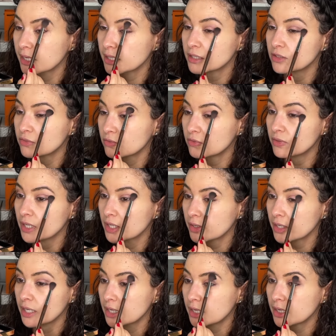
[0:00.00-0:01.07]
It is
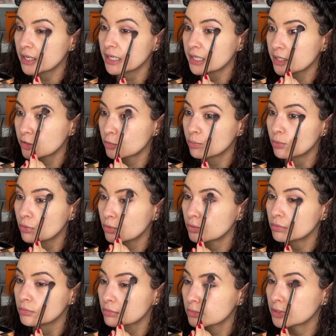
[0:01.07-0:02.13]
very Clé de
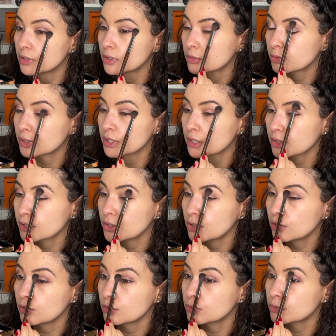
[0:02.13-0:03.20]
Peau, you know, where the
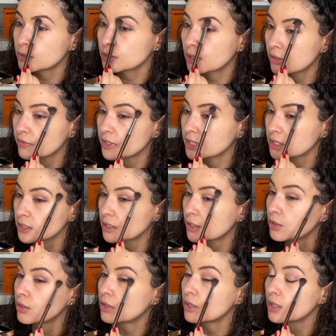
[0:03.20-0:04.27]
hues are very
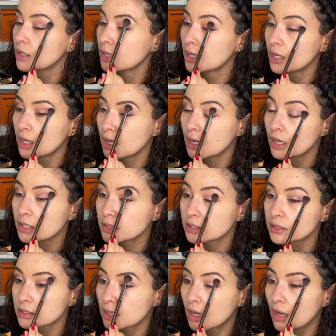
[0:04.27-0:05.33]
subtle,
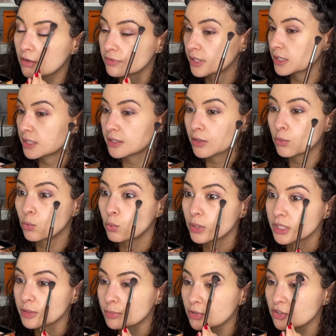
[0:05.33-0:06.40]
soft. It's like a
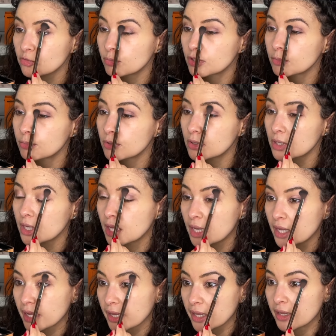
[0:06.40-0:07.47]
whisper of purple.
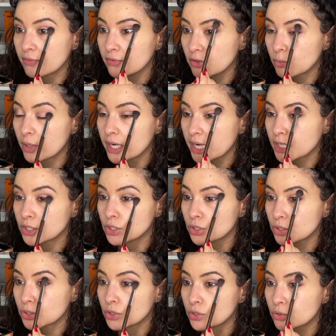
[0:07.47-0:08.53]
If you went
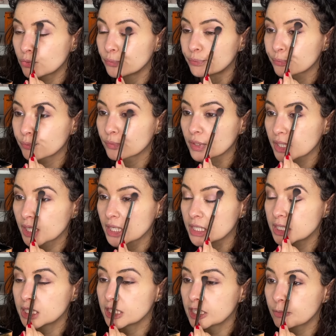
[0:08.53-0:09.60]
into a
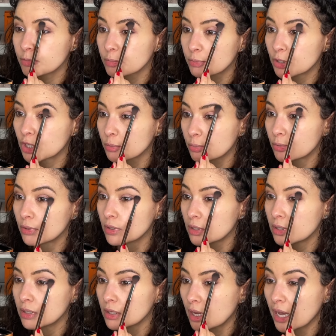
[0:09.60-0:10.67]
deep
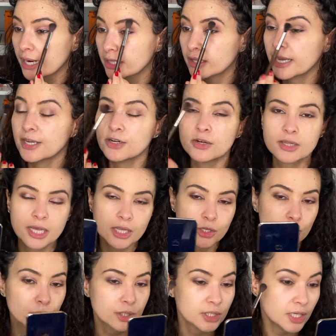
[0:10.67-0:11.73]
purple eyeliner, that
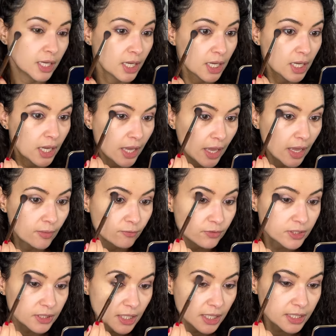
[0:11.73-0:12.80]
could
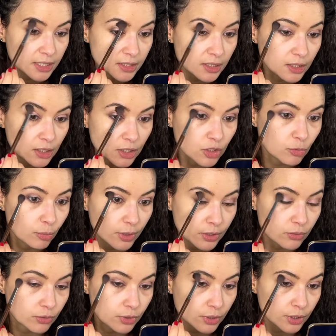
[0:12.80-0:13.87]
emphasize the look, but
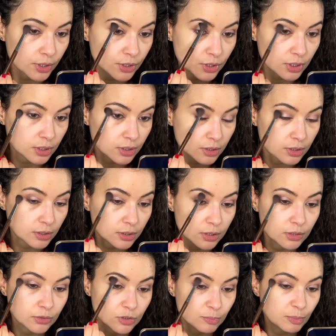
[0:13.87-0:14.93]
you could just
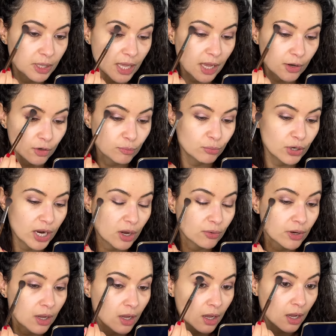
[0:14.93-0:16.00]
use black or
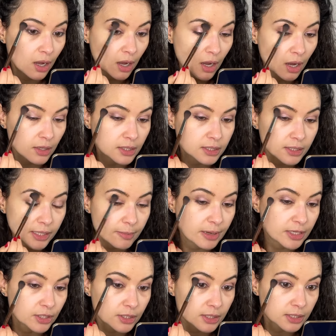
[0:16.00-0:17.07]
brown. Honestly, I
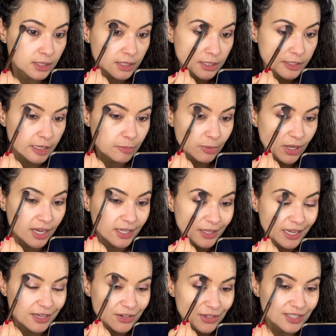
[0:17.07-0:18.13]
might just skip
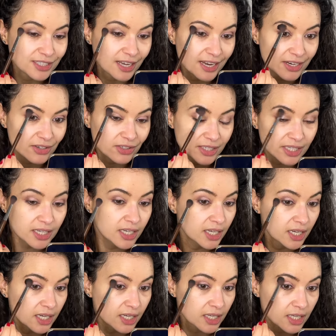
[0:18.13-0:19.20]
eyeliner entirely.
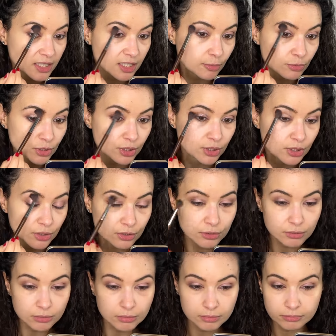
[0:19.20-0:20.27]
It's up to
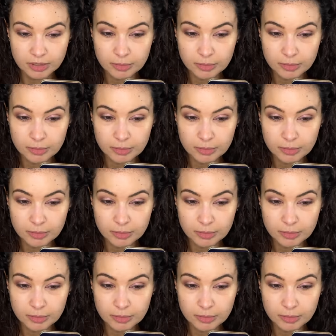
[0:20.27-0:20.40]
you.